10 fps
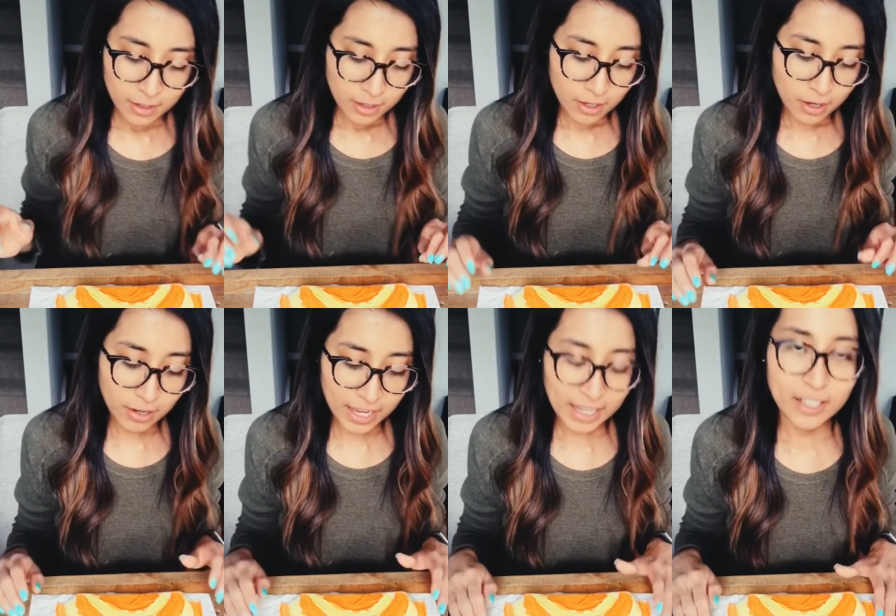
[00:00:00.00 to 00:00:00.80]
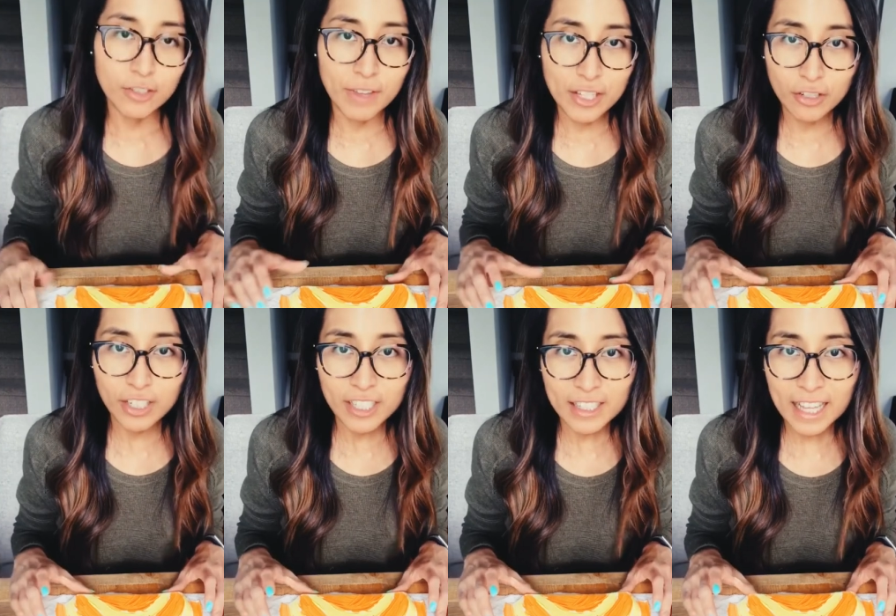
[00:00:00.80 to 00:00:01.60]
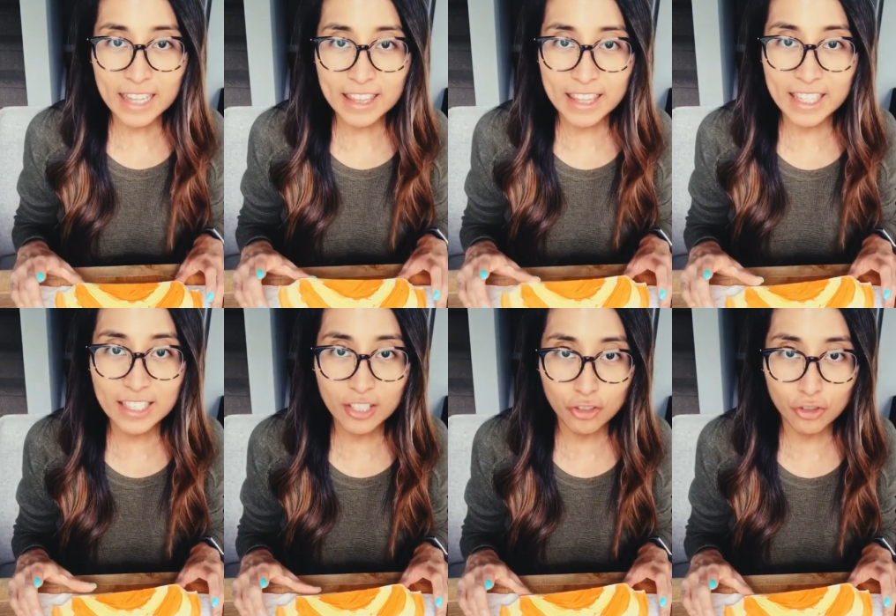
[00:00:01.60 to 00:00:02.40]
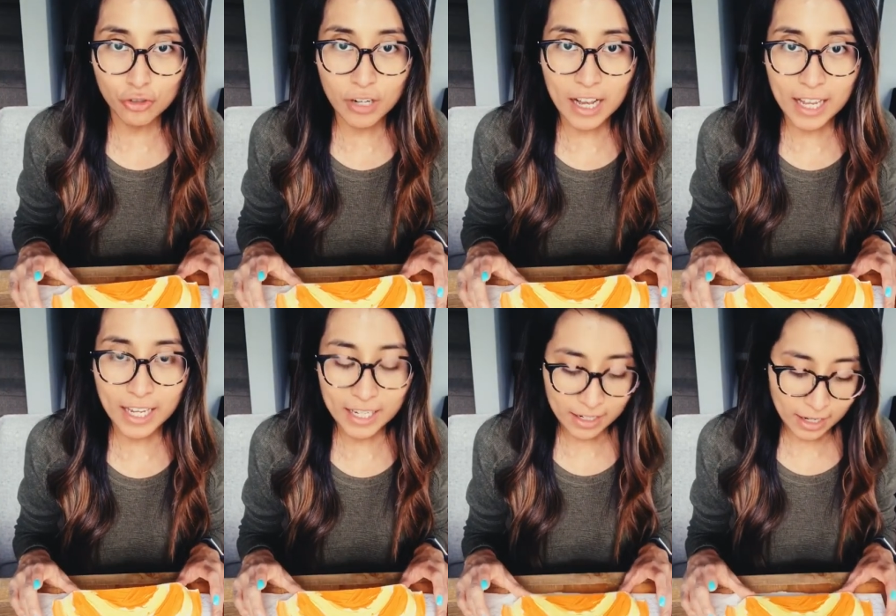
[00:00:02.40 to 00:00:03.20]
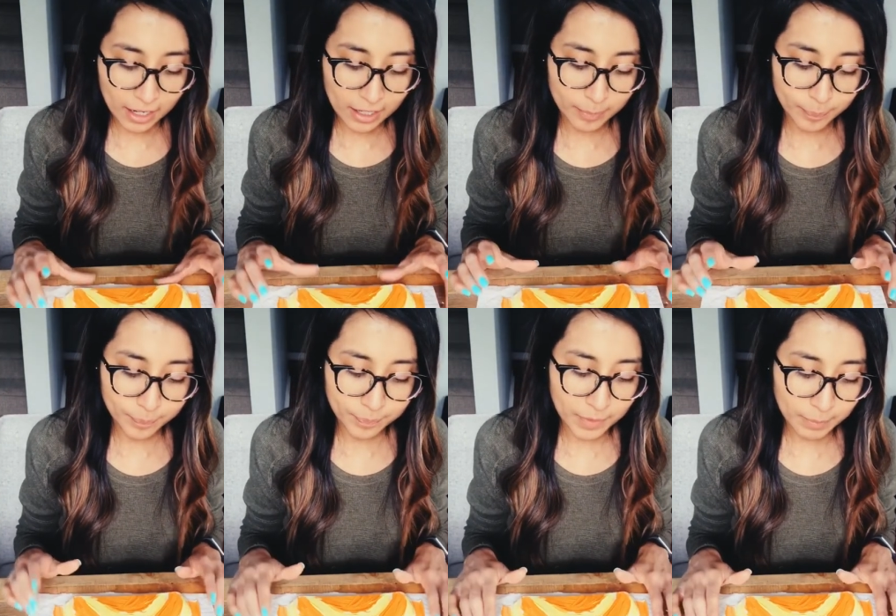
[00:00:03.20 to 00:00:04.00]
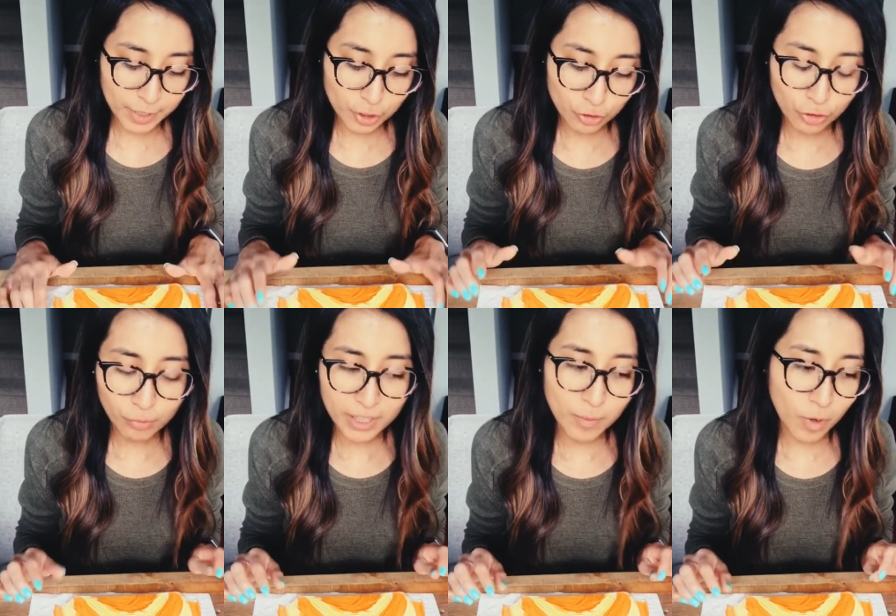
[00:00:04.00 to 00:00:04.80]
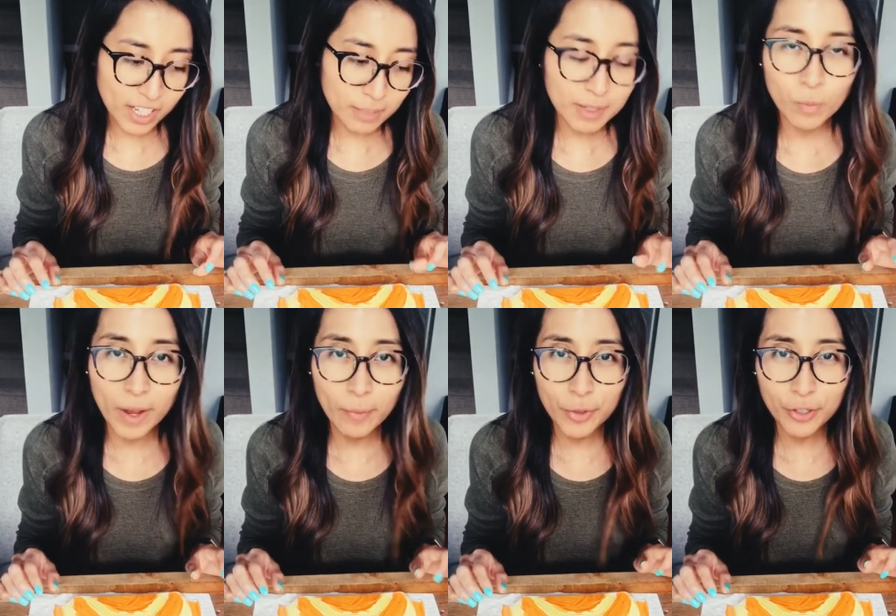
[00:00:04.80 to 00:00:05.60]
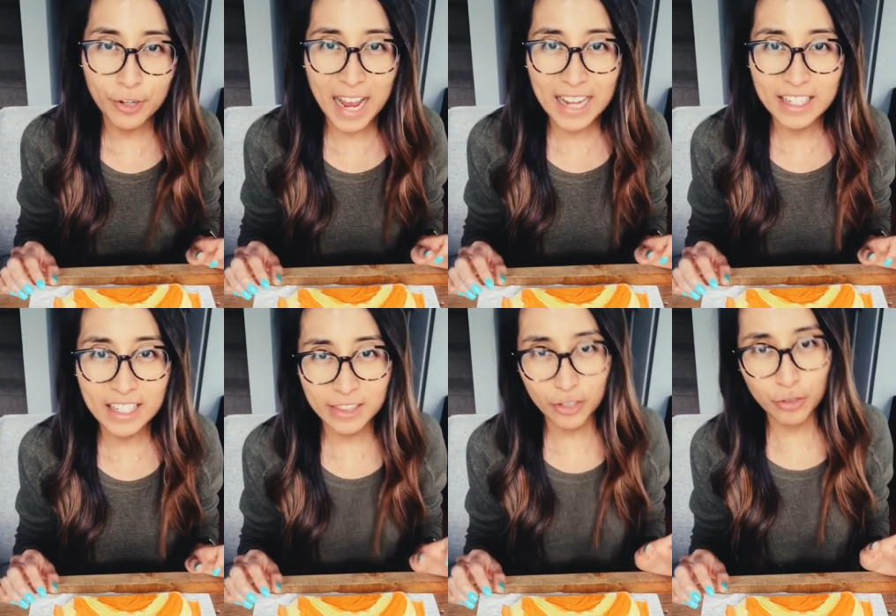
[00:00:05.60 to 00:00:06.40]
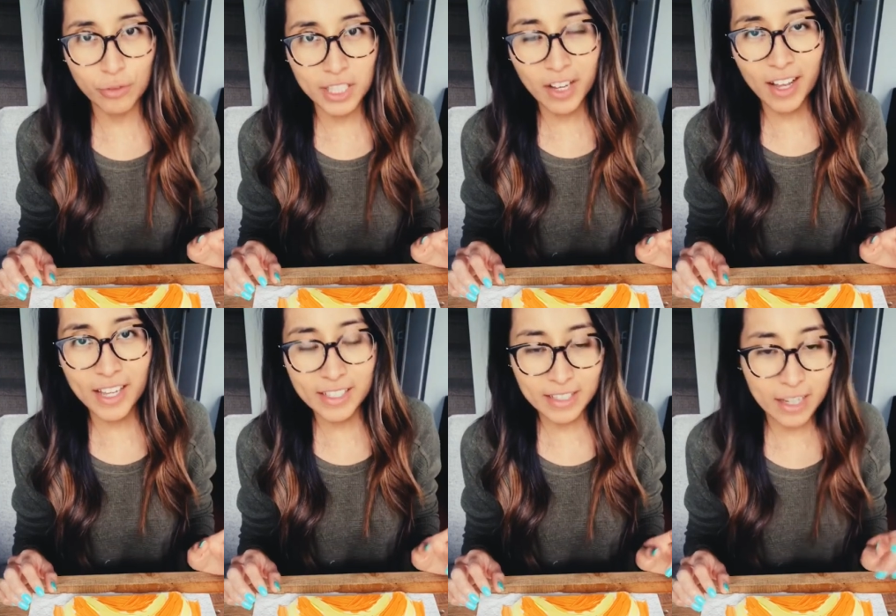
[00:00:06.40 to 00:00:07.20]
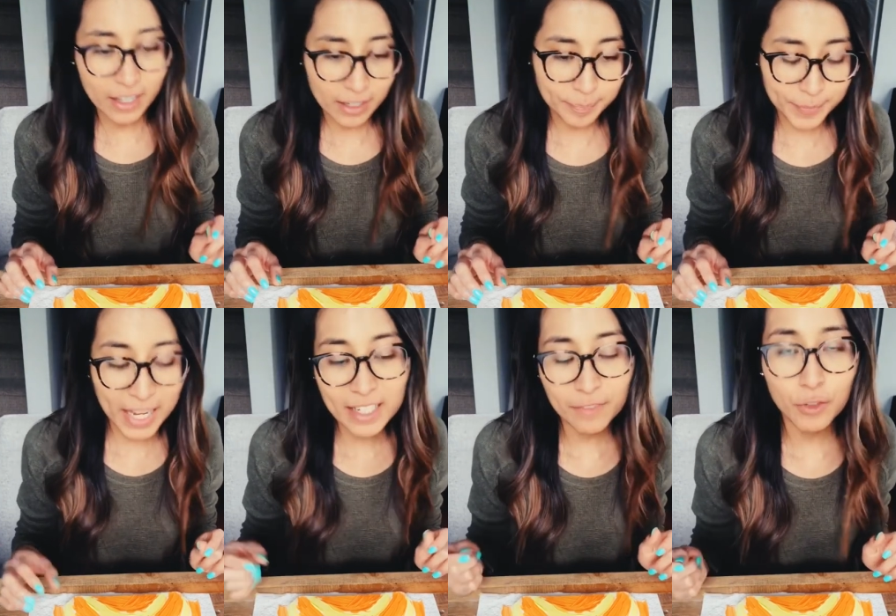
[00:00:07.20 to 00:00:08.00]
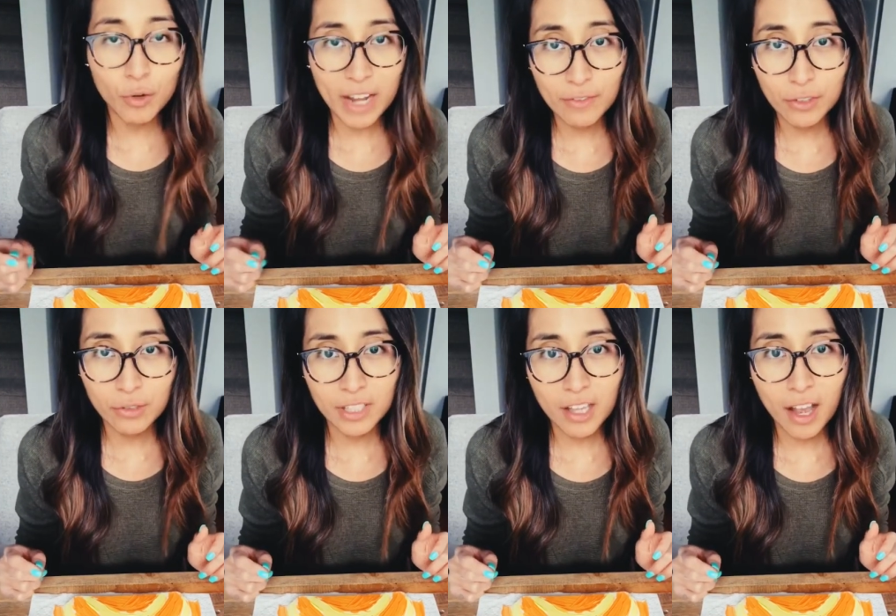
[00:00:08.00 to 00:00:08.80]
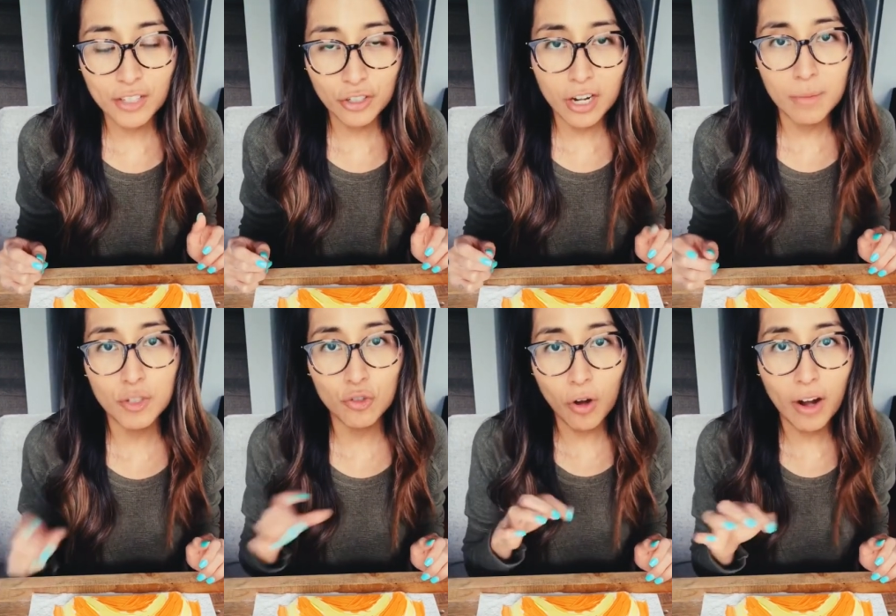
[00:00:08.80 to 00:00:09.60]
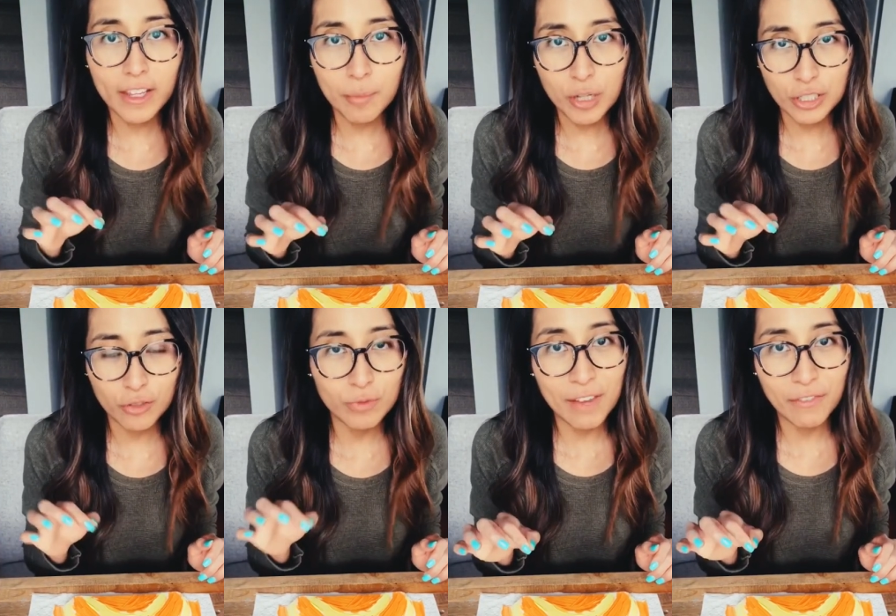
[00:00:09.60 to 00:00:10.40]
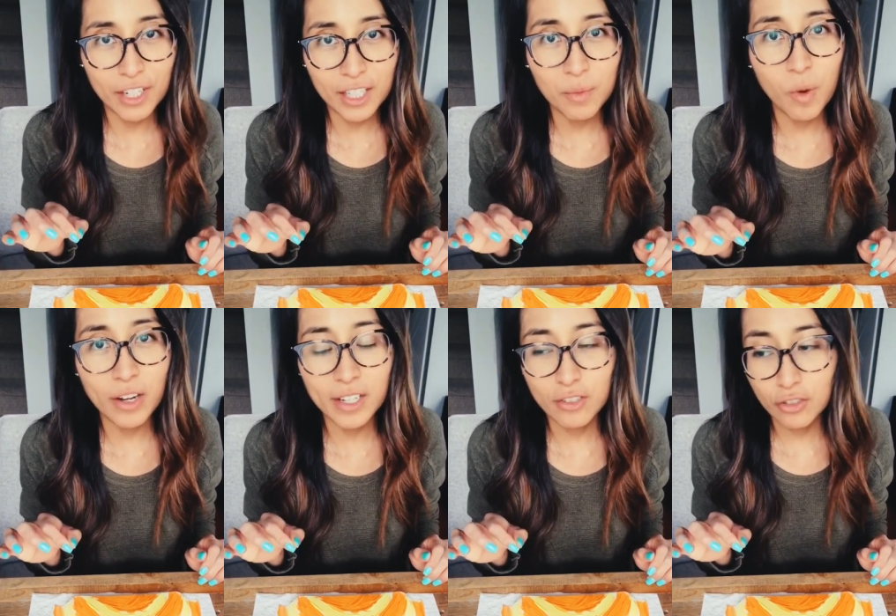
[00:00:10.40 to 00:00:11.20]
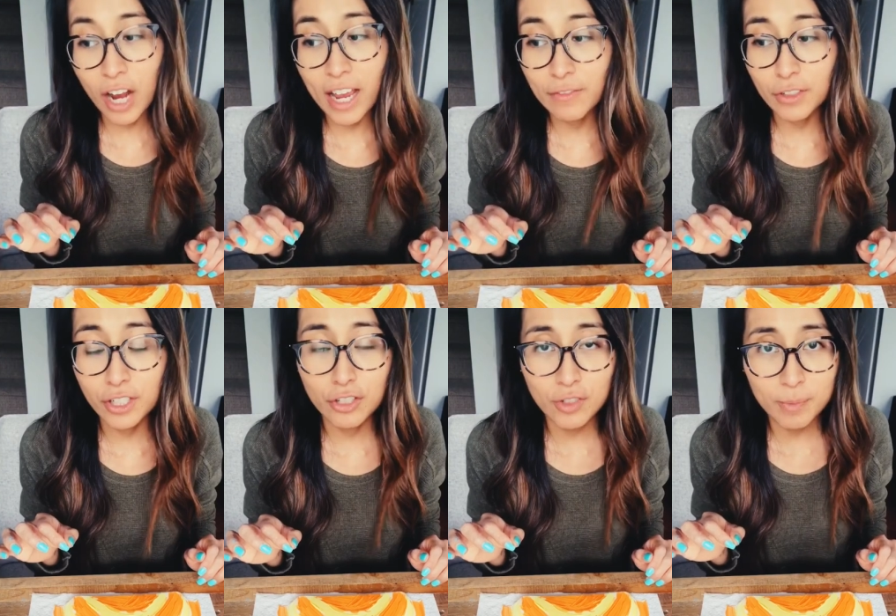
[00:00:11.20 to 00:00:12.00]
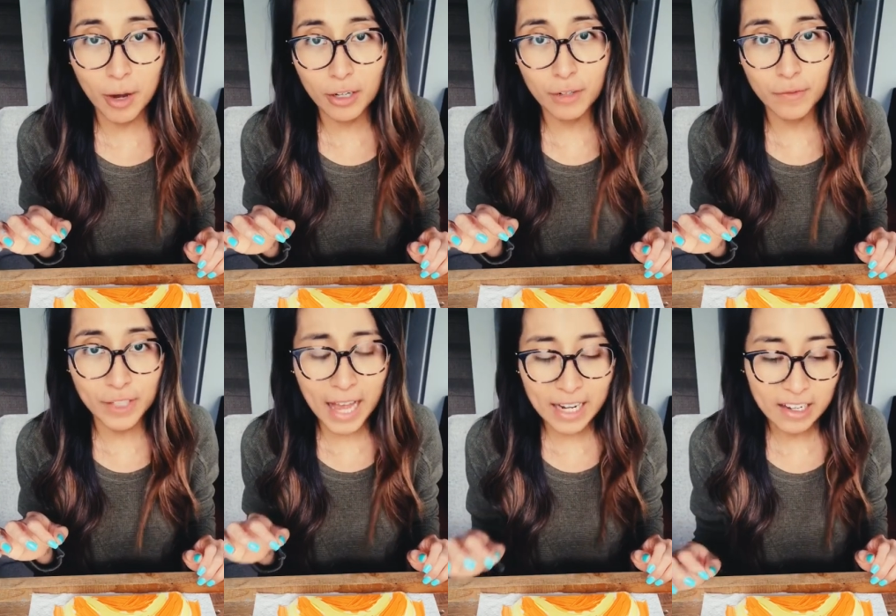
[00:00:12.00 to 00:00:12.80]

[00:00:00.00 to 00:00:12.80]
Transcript: Okay, so then you're gonna let this dry because you don't really want it to be wet when you're adding the googly eyes. And if you don't have googly eyes, you're gonna be drawing them on, so you definitely want it dry if you're gonna use a marker for that.